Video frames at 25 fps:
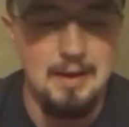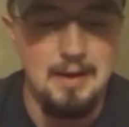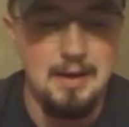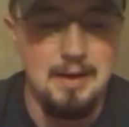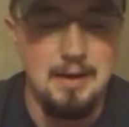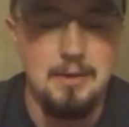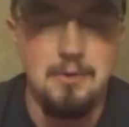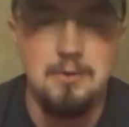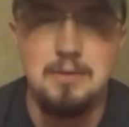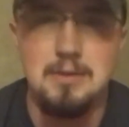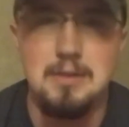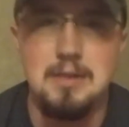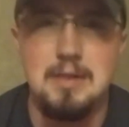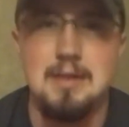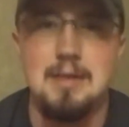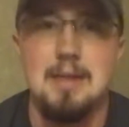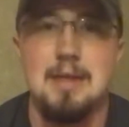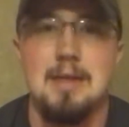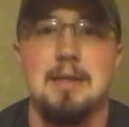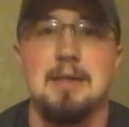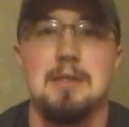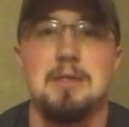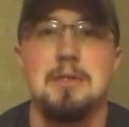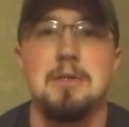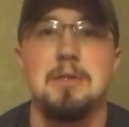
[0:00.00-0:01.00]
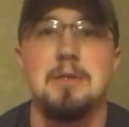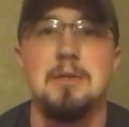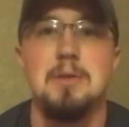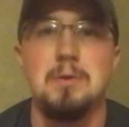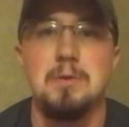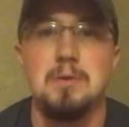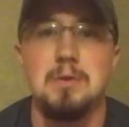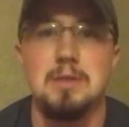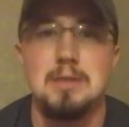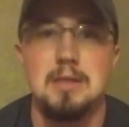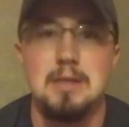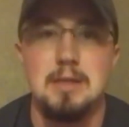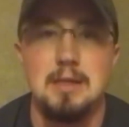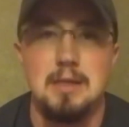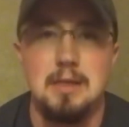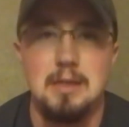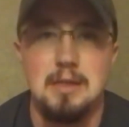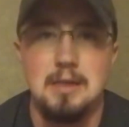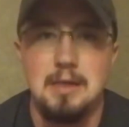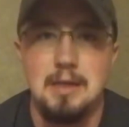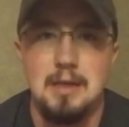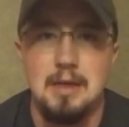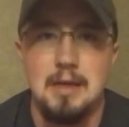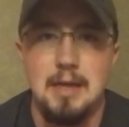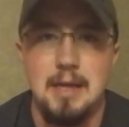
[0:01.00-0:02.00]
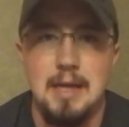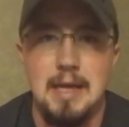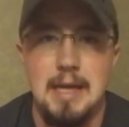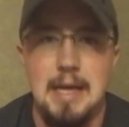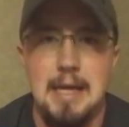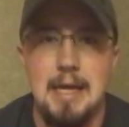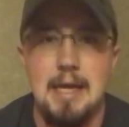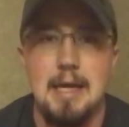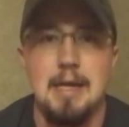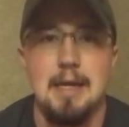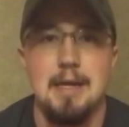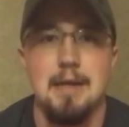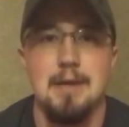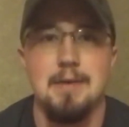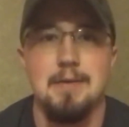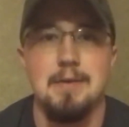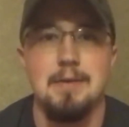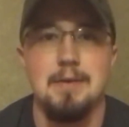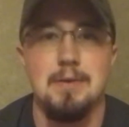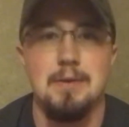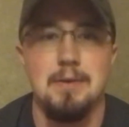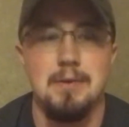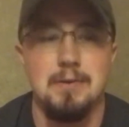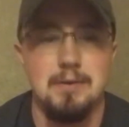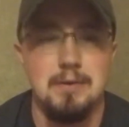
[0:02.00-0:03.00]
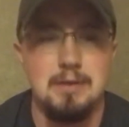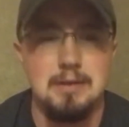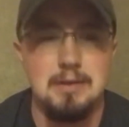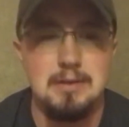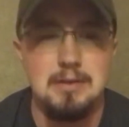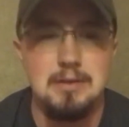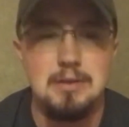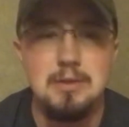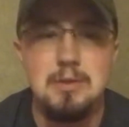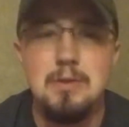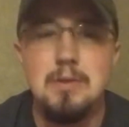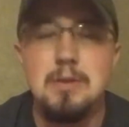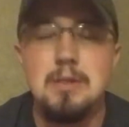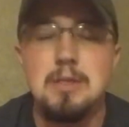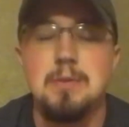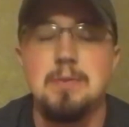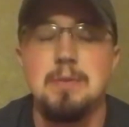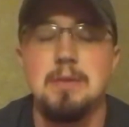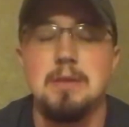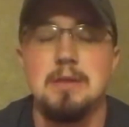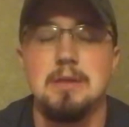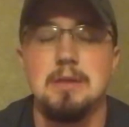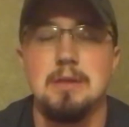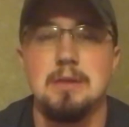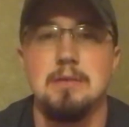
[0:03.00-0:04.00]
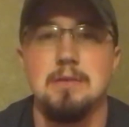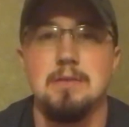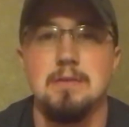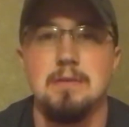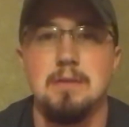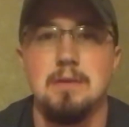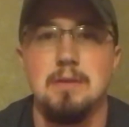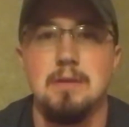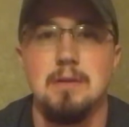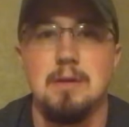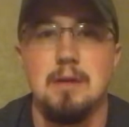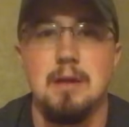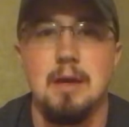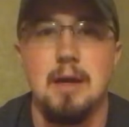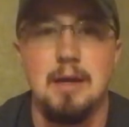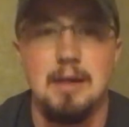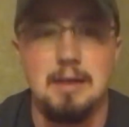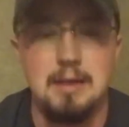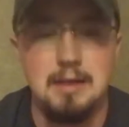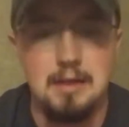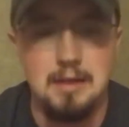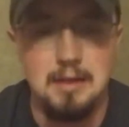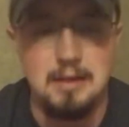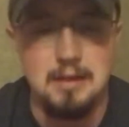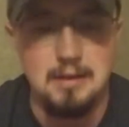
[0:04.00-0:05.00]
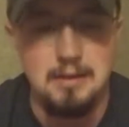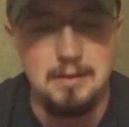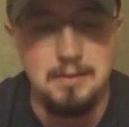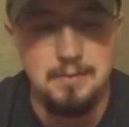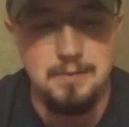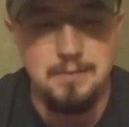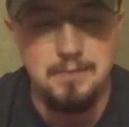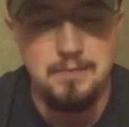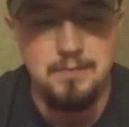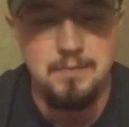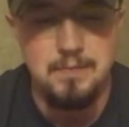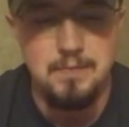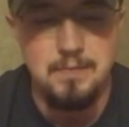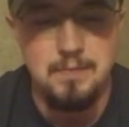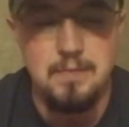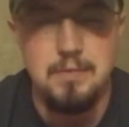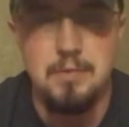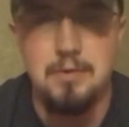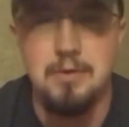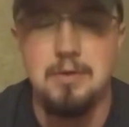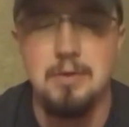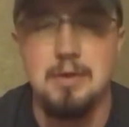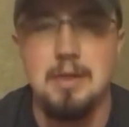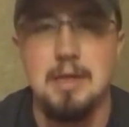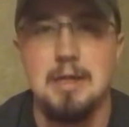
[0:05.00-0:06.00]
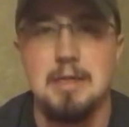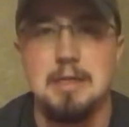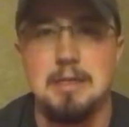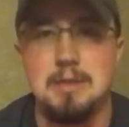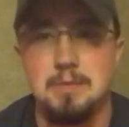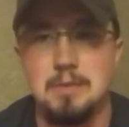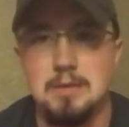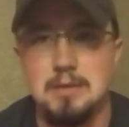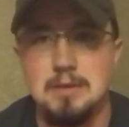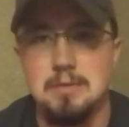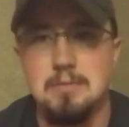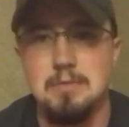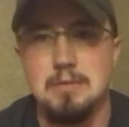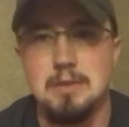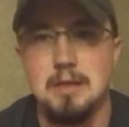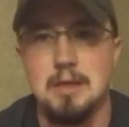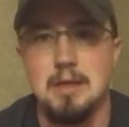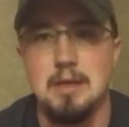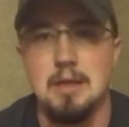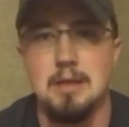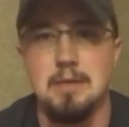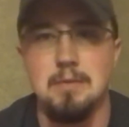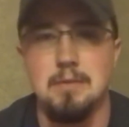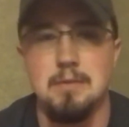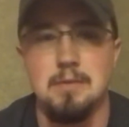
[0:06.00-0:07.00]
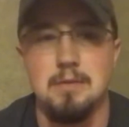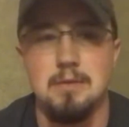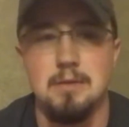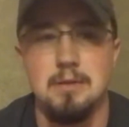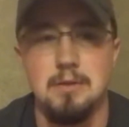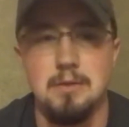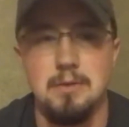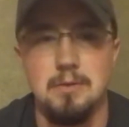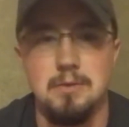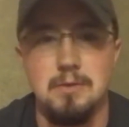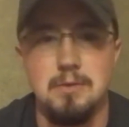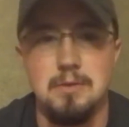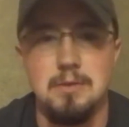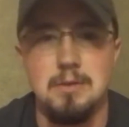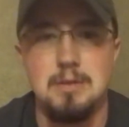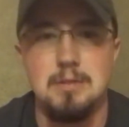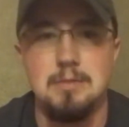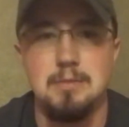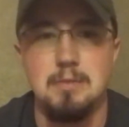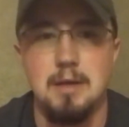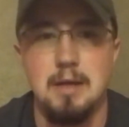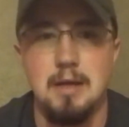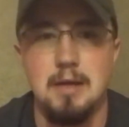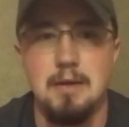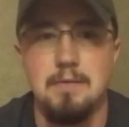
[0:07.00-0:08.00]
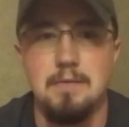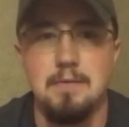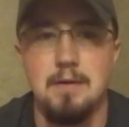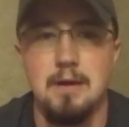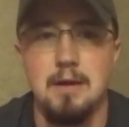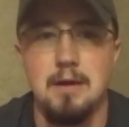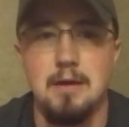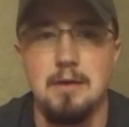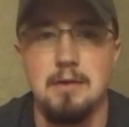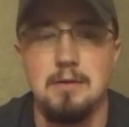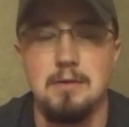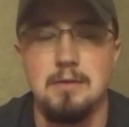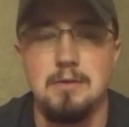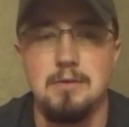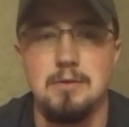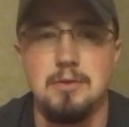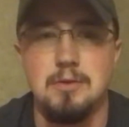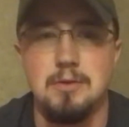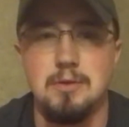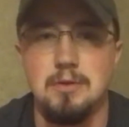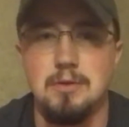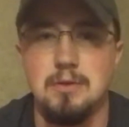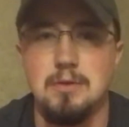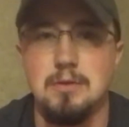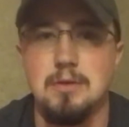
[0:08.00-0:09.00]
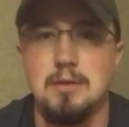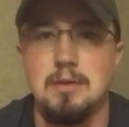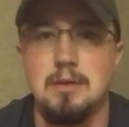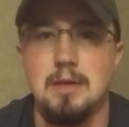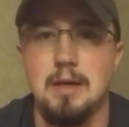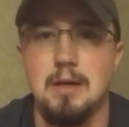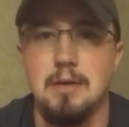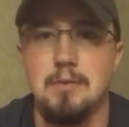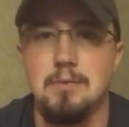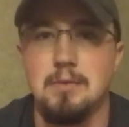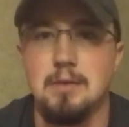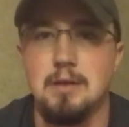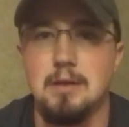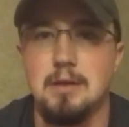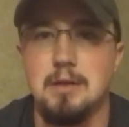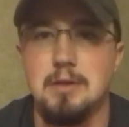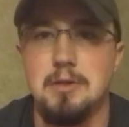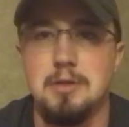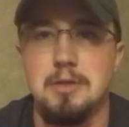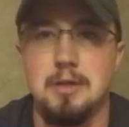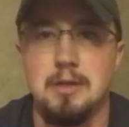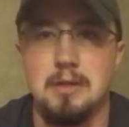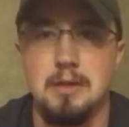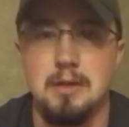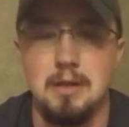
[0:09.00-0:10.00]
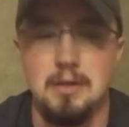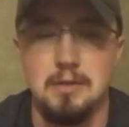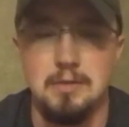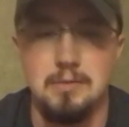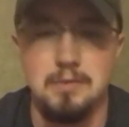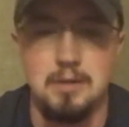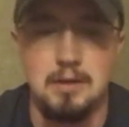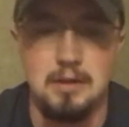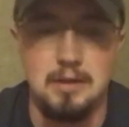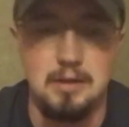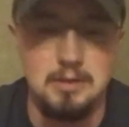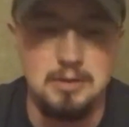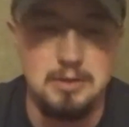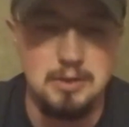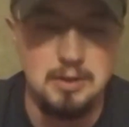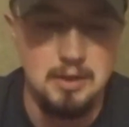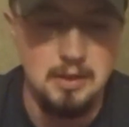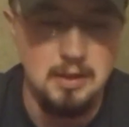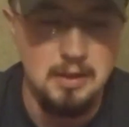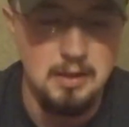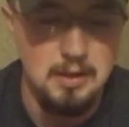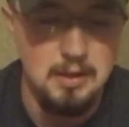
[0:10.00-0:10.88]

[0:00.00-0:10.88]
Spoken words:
I always had that excuse. It's too expensive. I get it. But you gotta spend some time, doing some live fire drills downrange at a gun range.